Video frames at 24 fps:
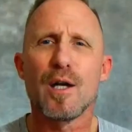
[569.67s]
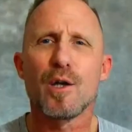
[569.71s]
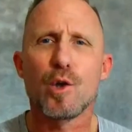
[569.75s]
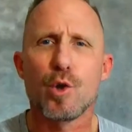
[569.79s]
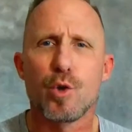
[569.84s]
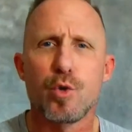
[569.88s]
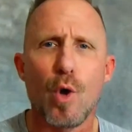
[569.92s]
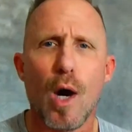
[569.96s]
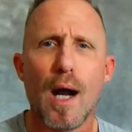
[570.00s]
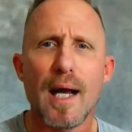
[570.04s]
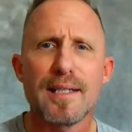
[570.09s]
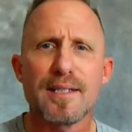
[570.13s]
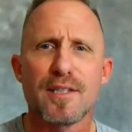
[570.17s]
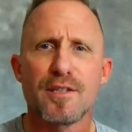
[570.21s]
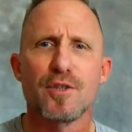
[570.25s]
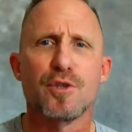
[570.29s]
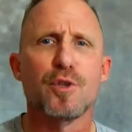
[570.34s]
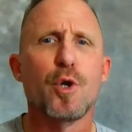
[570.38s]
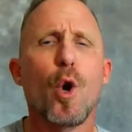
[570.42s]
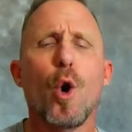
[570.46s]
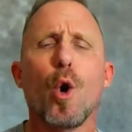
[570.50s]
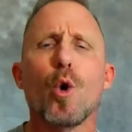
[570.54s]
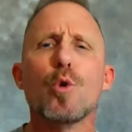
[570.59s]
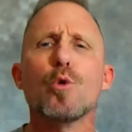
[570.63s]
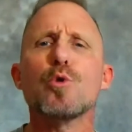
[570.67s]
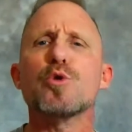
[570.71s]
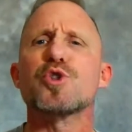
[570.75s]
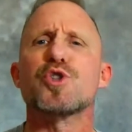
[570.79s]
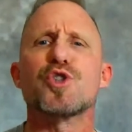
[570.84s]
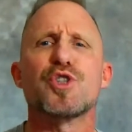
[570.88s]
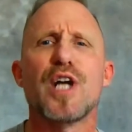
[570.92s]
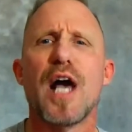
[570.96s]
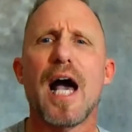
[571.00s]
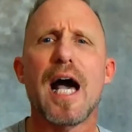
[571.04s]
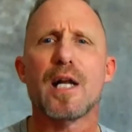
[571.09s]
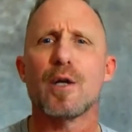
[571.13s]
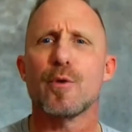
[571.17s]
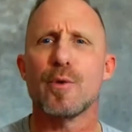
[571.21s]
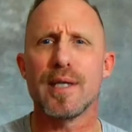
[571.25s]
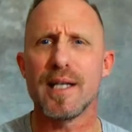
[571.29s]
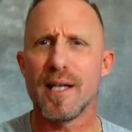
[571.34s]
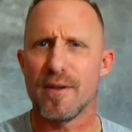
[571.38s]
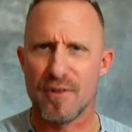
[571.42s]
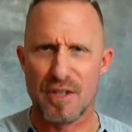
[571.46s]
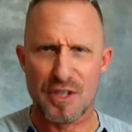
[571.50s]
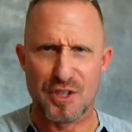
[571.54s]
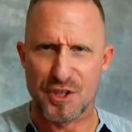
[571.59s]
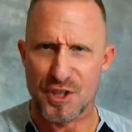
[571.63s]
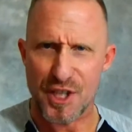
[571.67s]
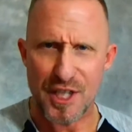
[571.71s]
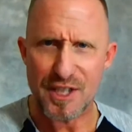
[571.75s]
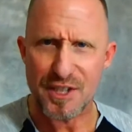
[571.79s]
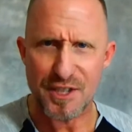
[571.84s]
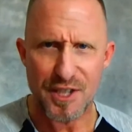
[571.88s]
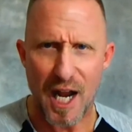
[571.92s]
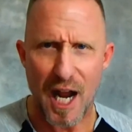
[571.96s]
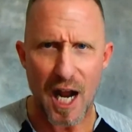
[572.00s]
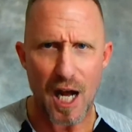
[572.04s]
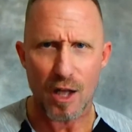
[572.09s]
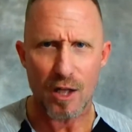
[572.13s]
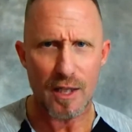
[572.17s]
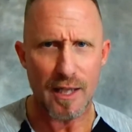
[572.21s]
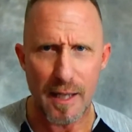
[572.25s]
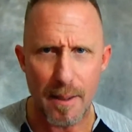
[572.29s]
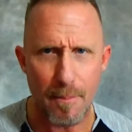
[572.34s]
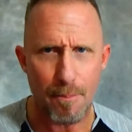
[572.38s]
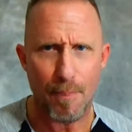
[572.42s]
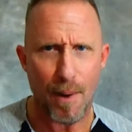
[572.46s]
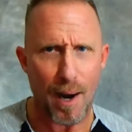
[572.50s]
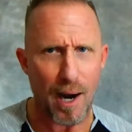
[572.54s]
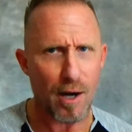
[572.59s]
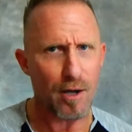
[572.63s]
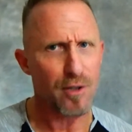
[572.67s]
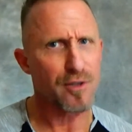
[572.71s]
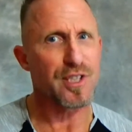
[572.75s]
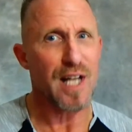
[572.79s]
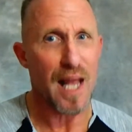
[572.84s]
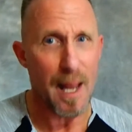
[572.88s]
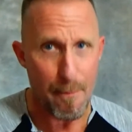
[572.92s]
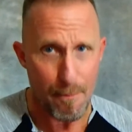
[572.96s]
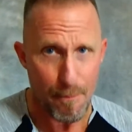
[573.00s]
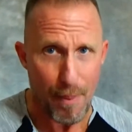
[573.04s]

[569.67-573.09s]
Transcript: Christ's total shattering of the Gentile empires and